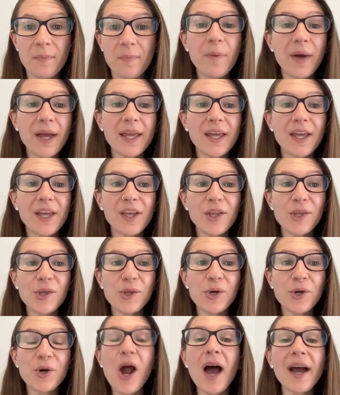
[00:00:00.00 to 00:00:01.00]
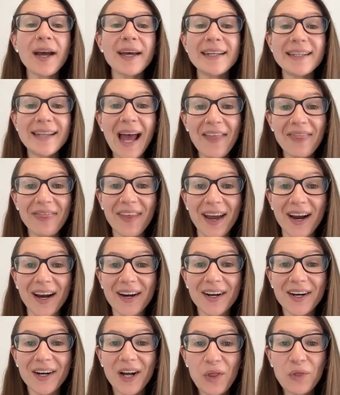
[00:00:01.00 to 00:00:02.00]
But you're not going to get
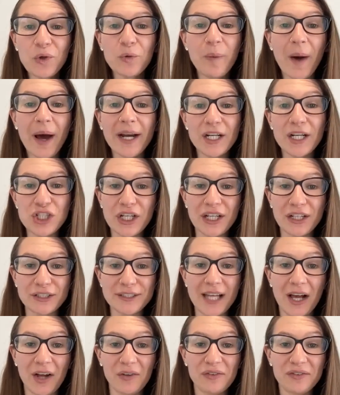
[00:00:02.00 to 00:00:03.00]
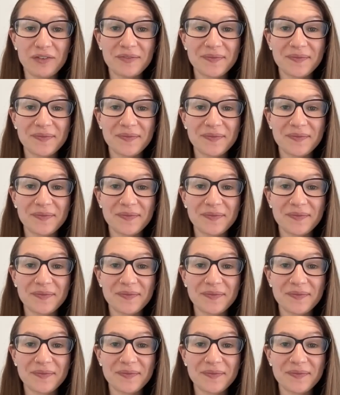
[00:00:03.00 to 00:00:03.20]
there through punishing yourself.